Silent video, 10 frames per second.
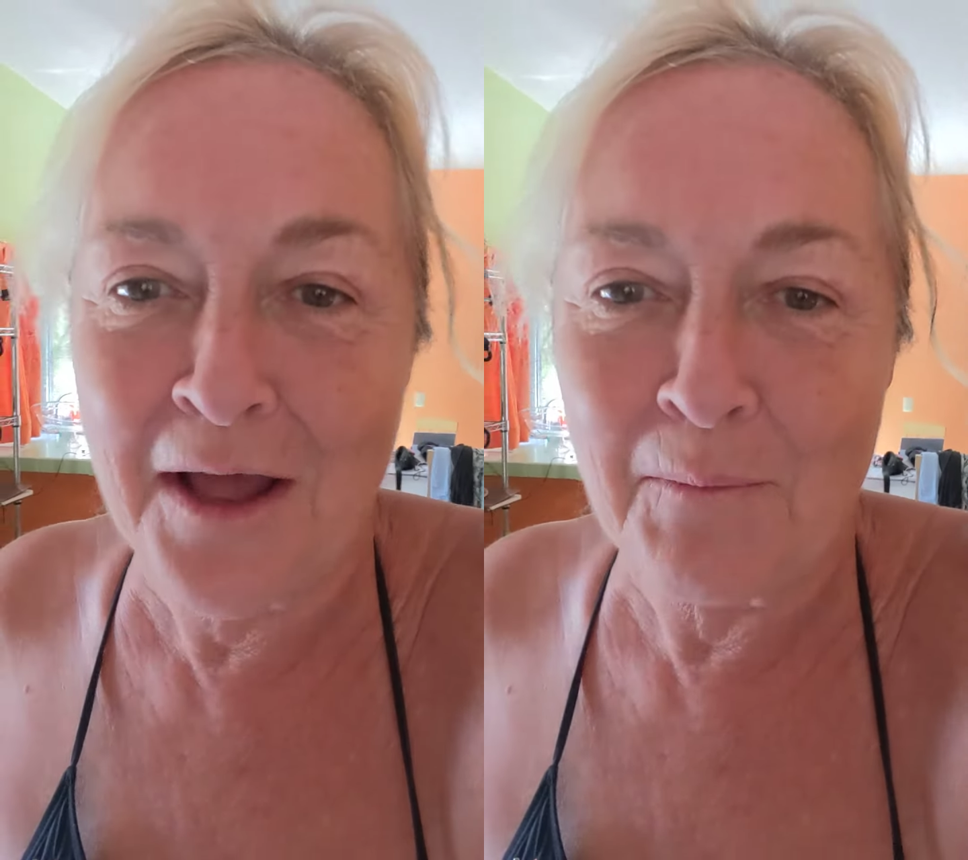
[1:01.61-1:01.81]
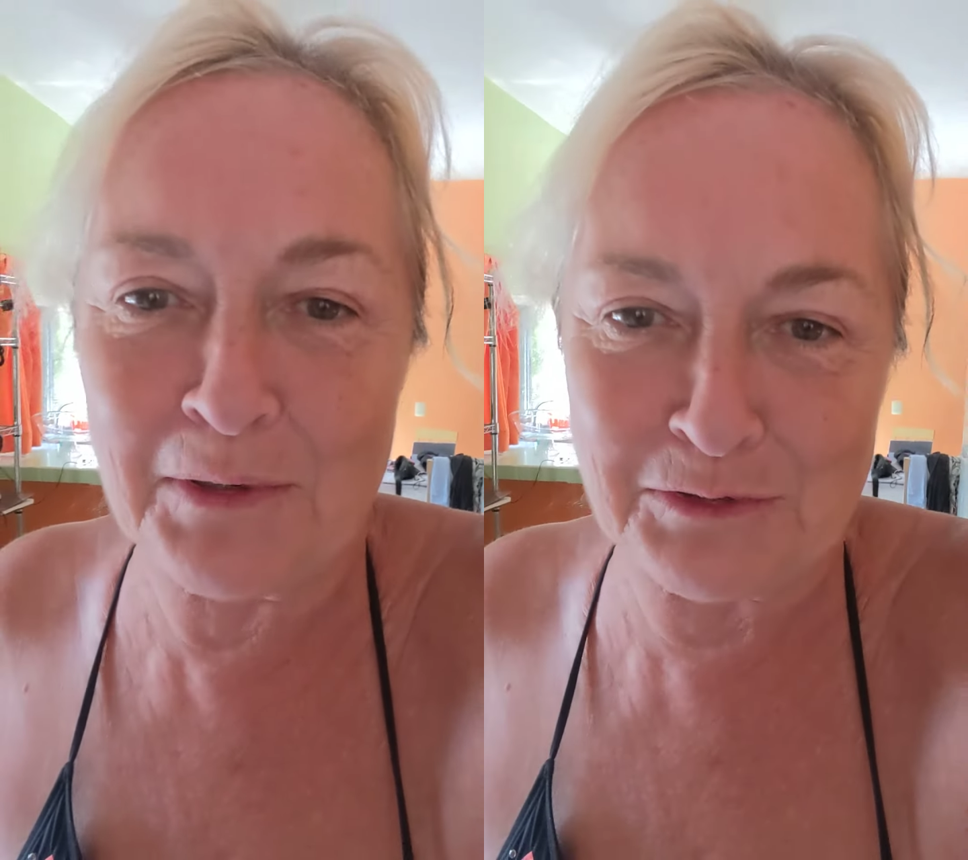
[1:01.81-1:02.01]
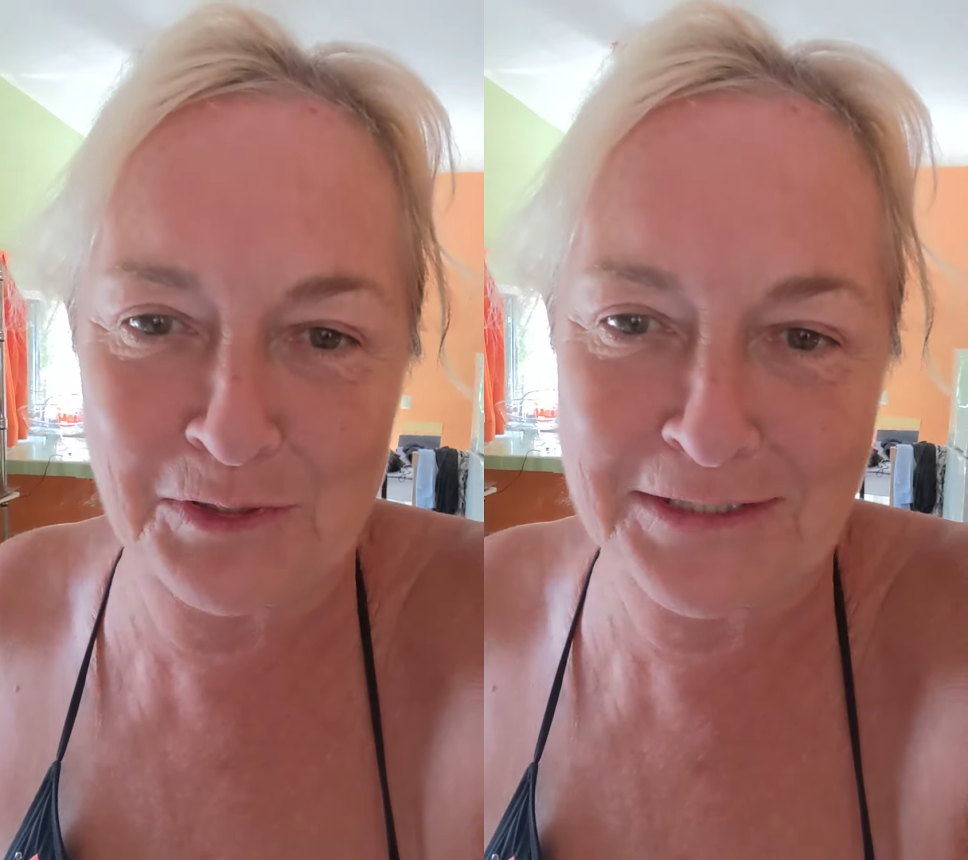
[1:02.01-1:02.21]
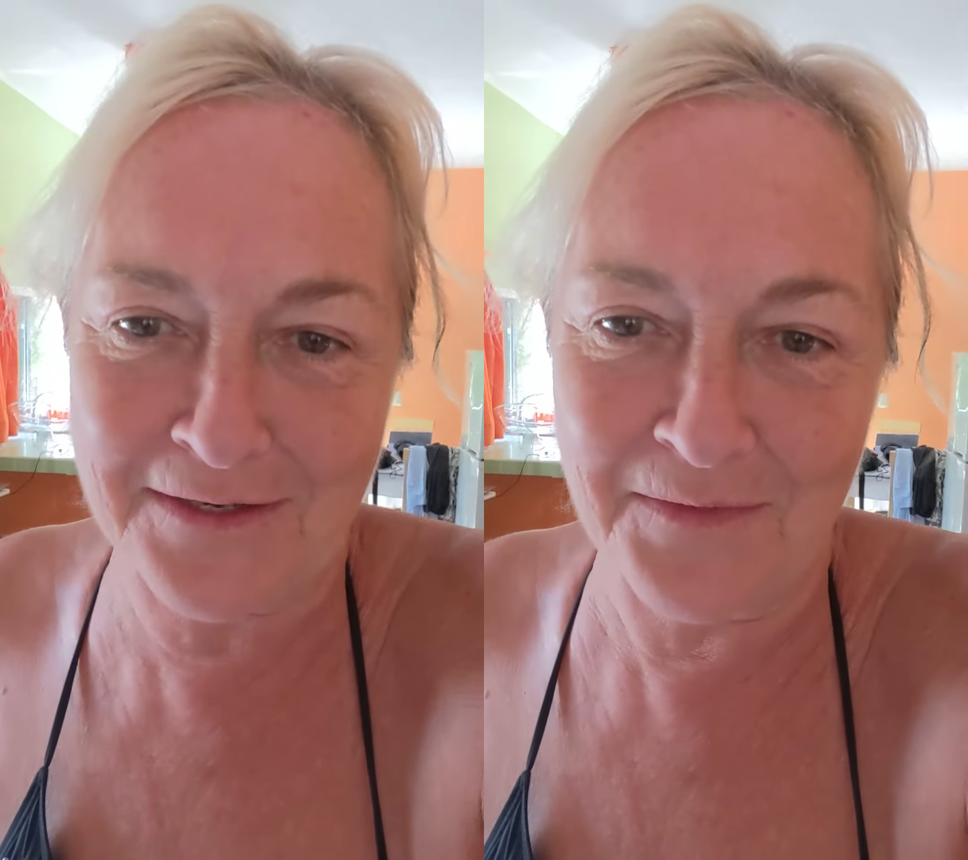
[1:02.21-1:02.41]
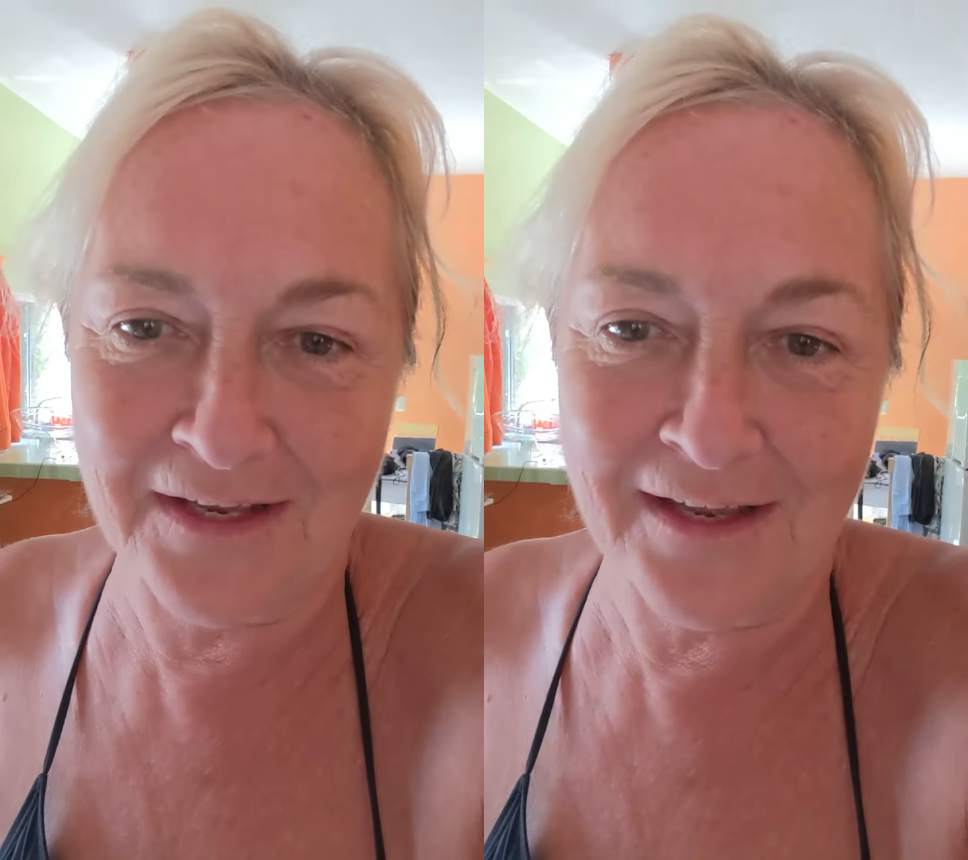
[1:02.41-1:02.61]
by doing
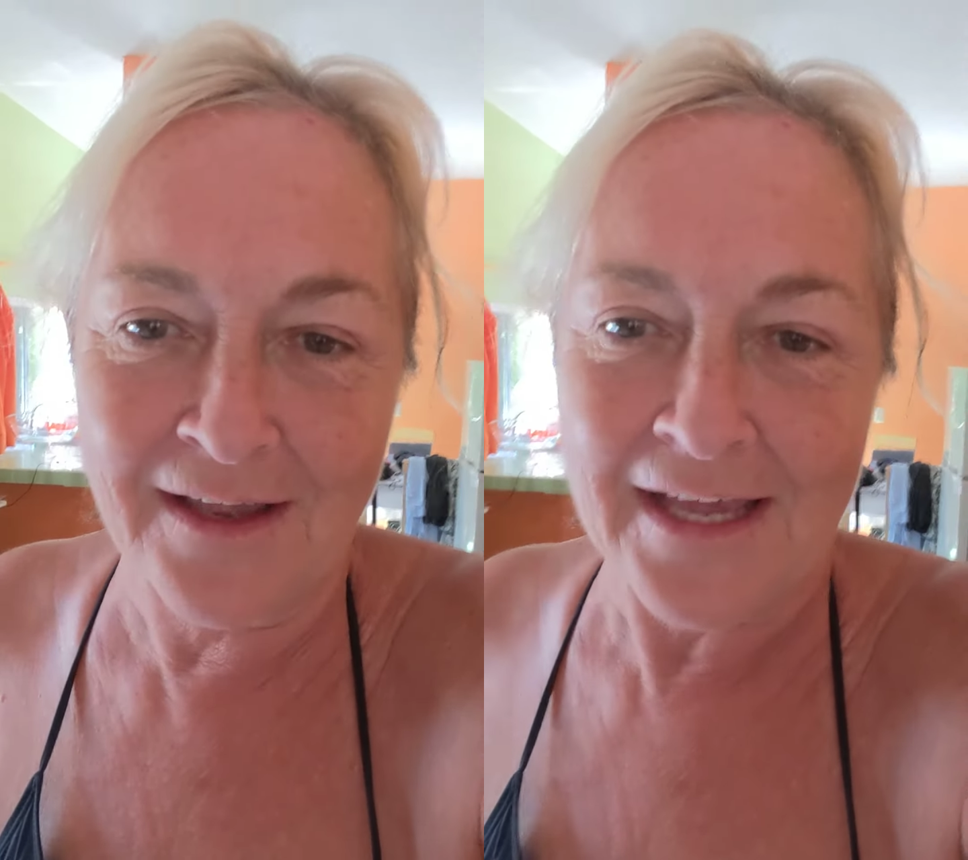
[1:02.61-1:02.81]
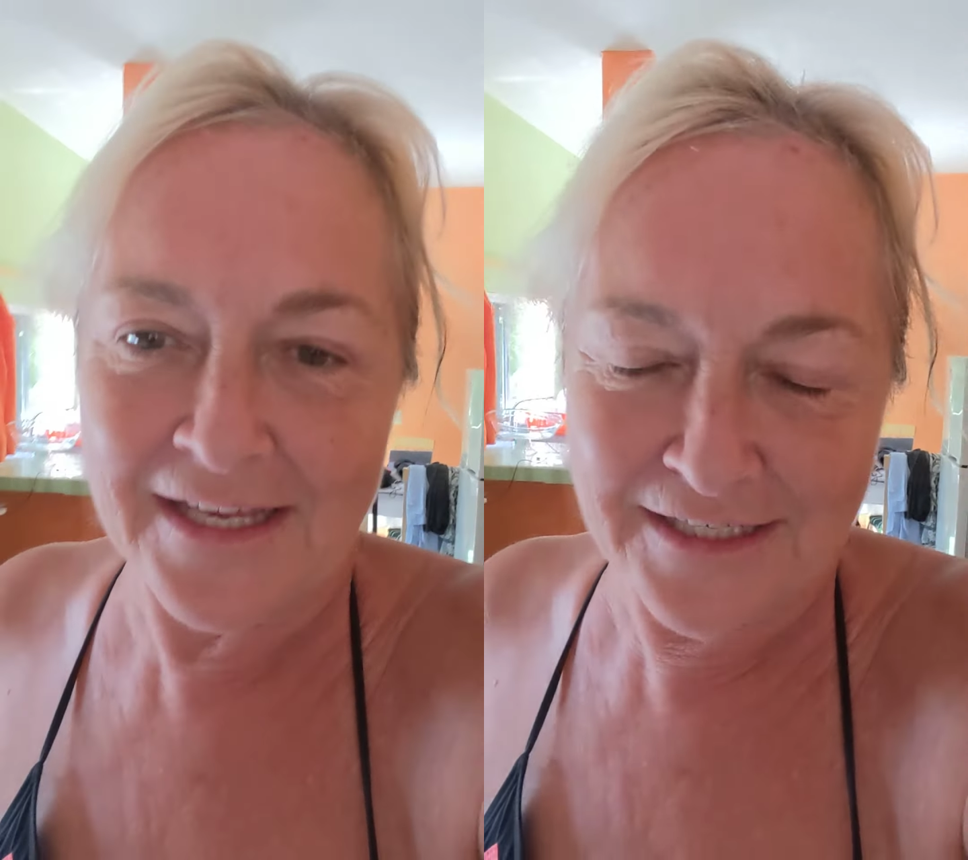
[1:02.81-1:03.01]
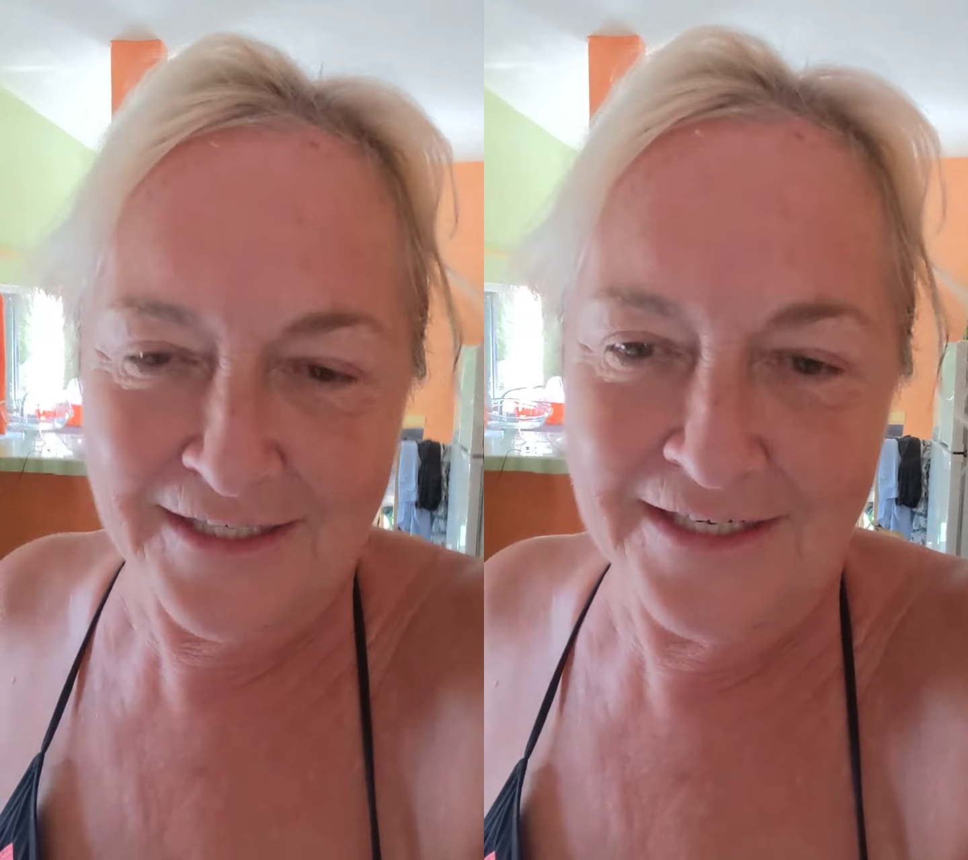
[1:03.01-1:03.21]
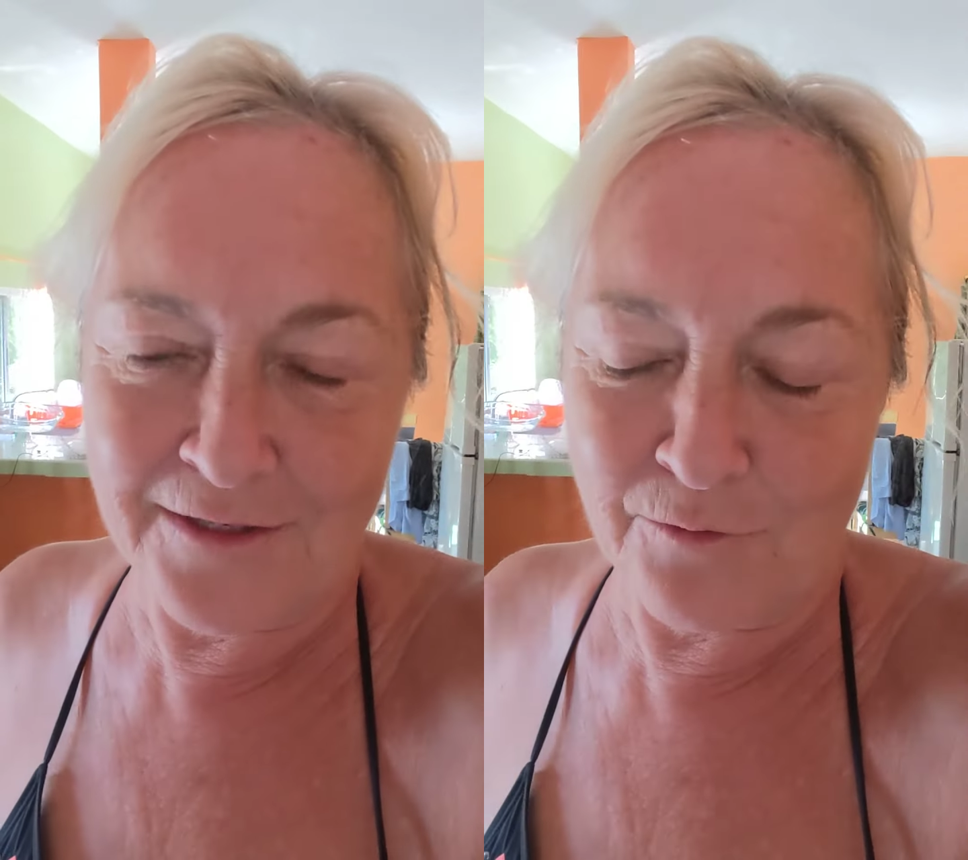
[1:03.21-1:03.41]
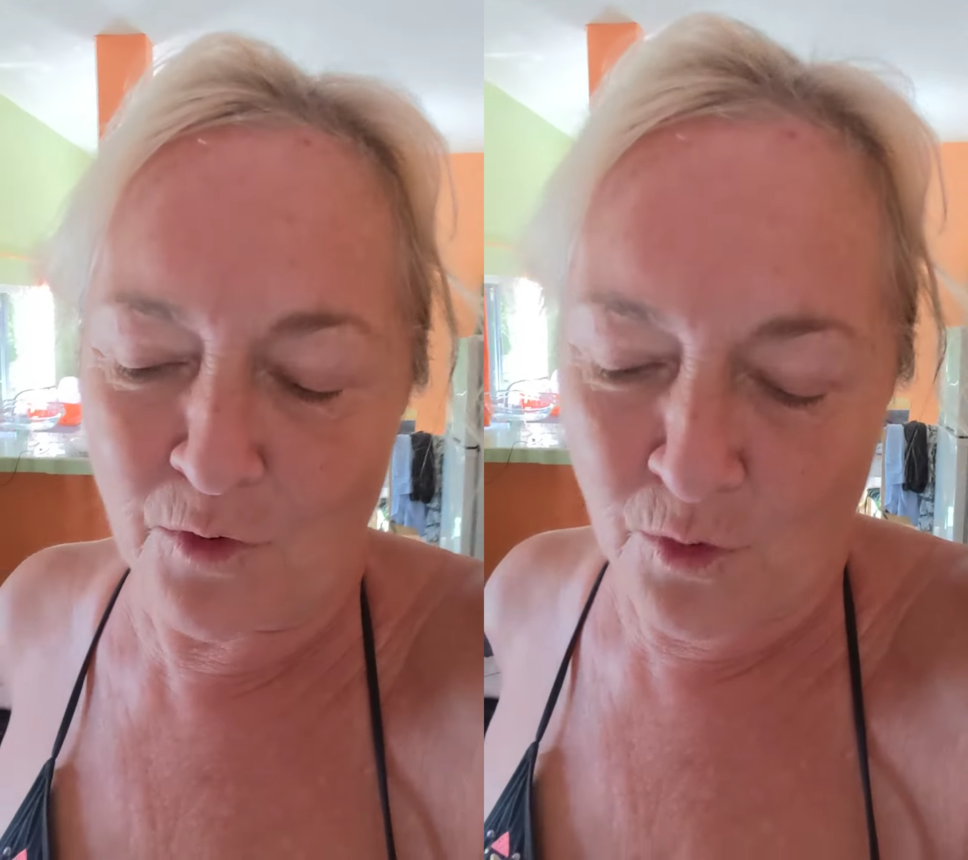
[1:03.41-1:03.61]
something hideously
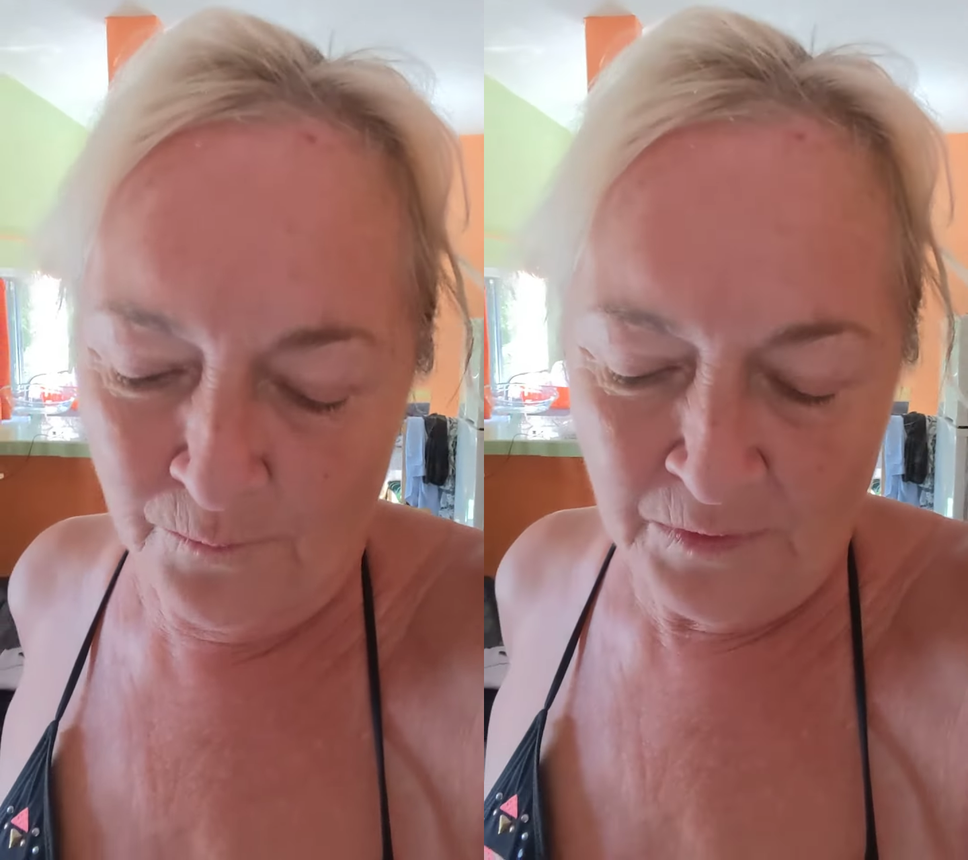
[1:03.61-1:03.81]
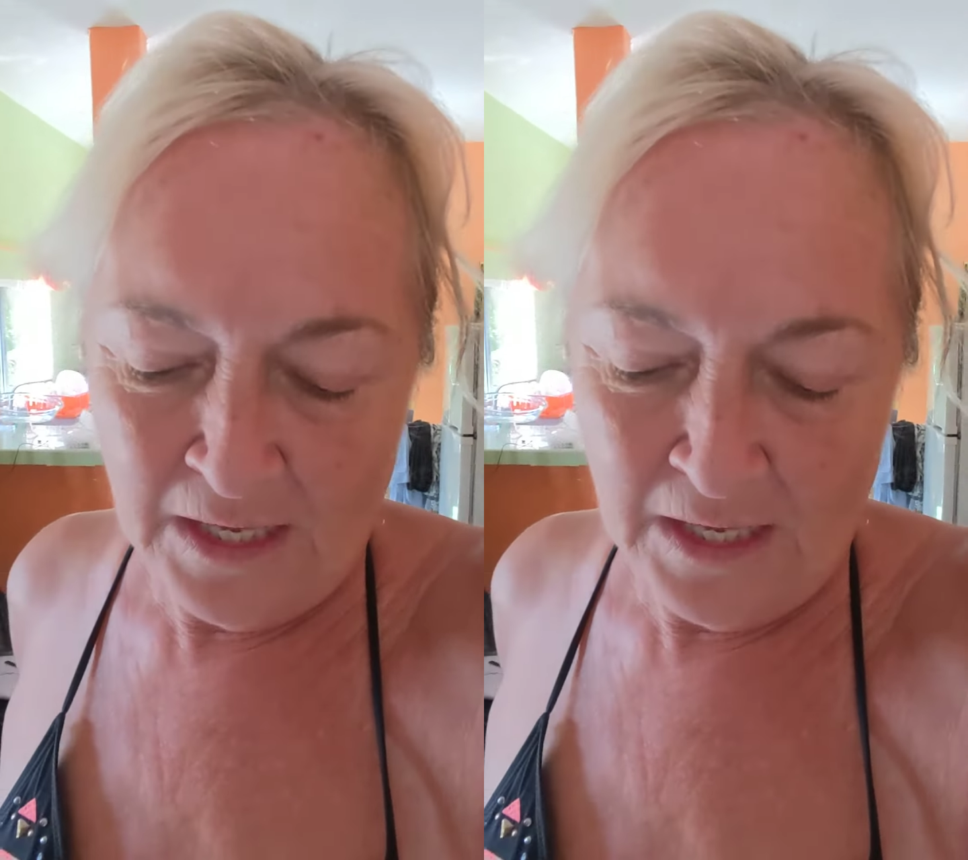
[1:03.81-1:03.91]
wrong.